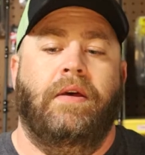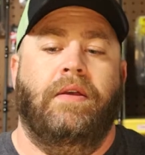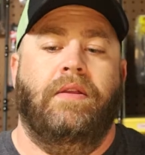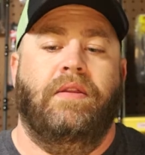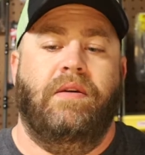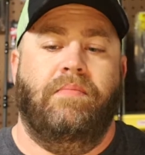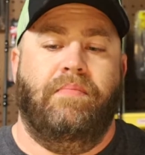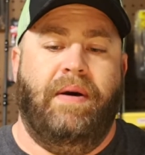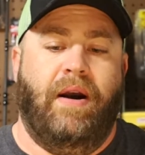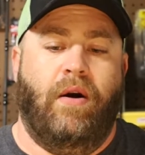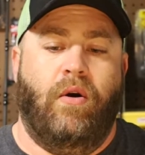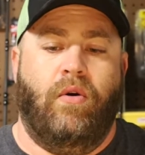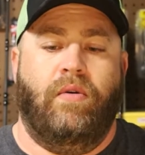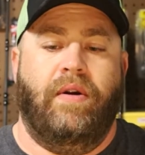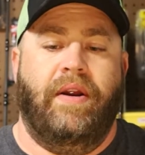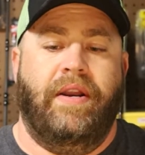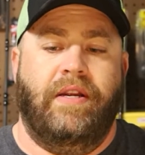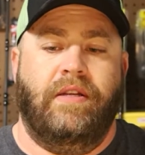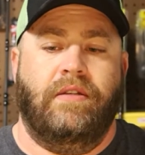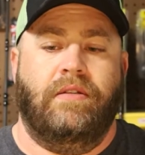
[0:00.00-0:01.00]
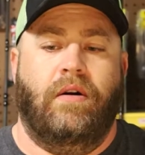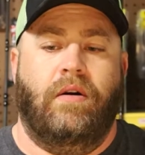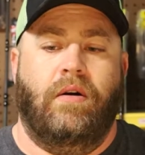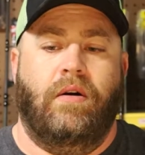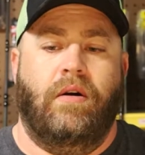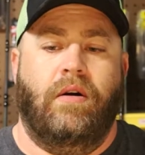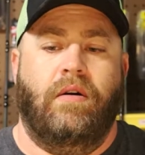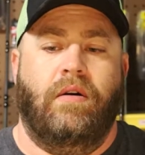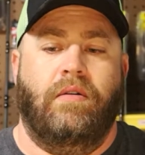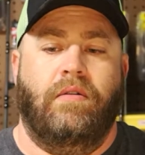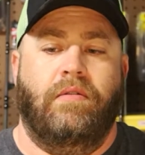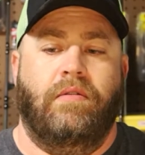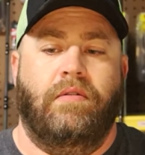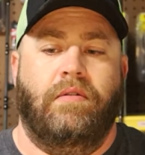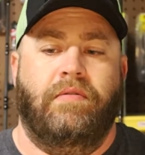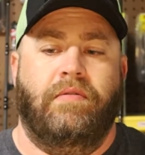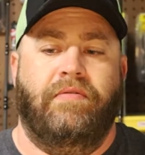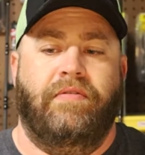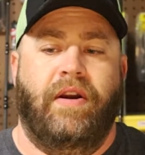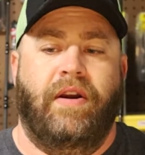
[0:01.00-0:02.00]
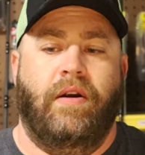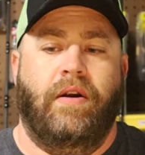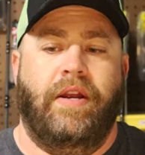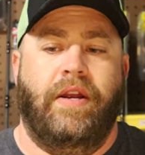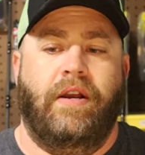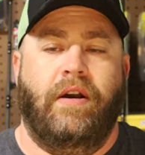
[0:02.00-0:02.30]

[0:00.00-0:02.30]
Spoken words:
the power ratings are very